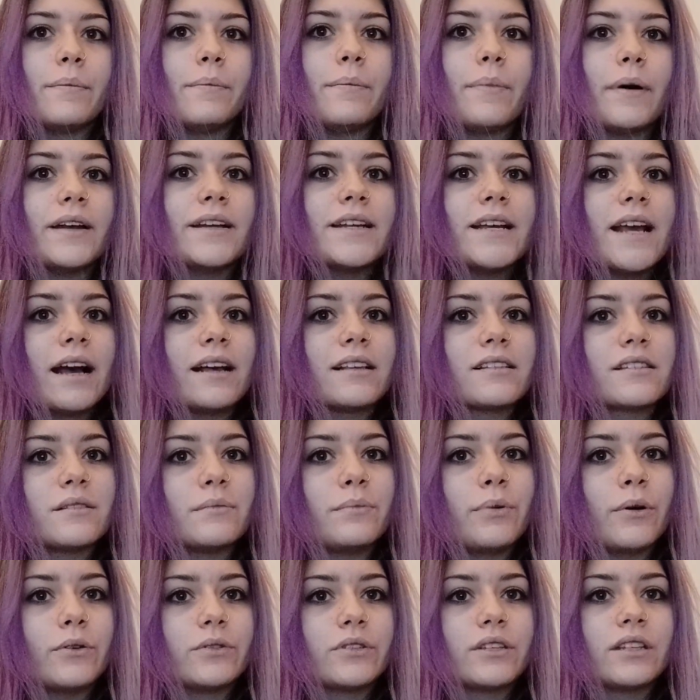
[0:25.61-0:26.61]
Bunny has
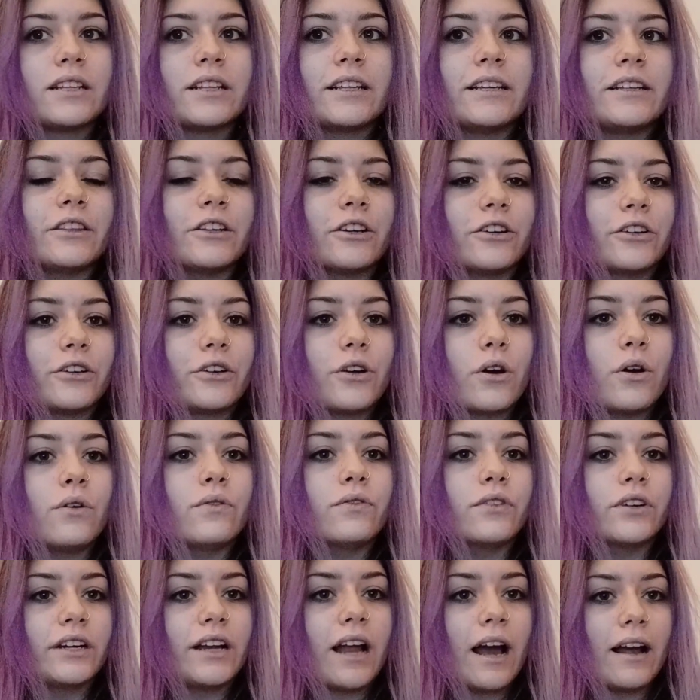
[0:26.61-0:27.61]
supposedly learned
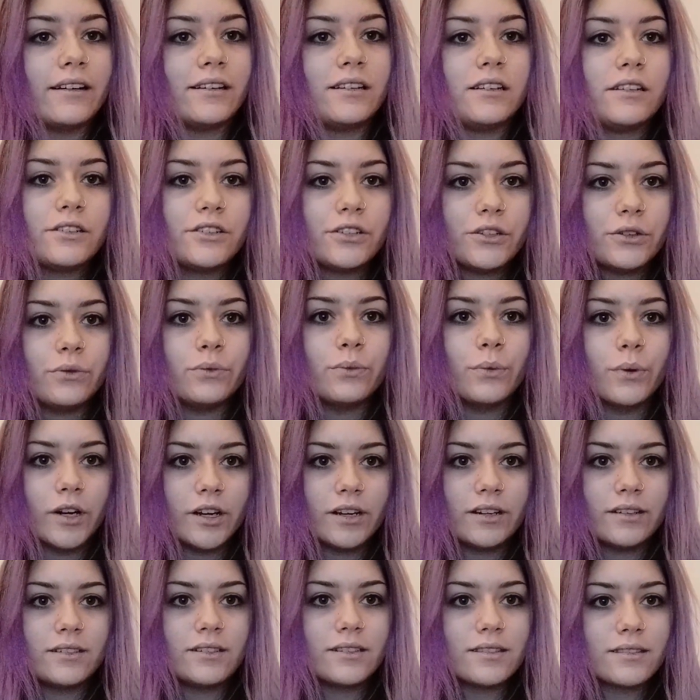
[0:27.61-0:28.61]
over 92
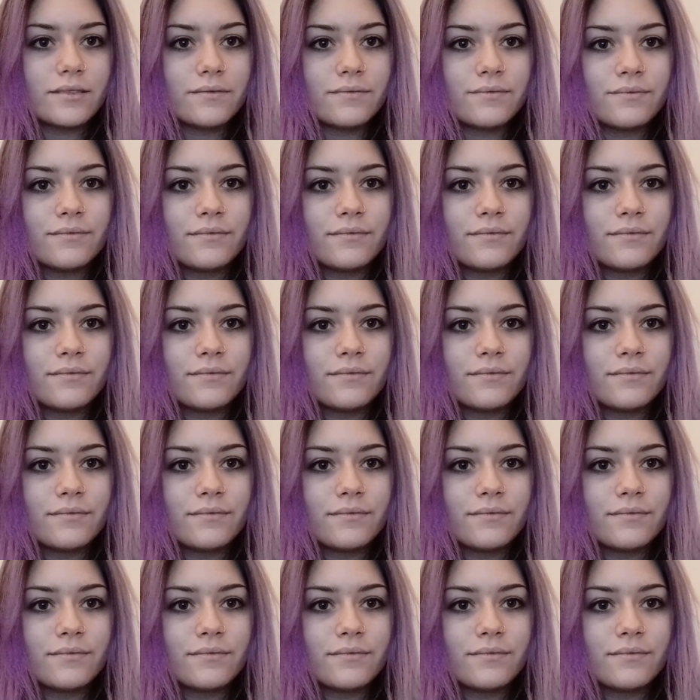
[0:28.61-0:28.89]
words.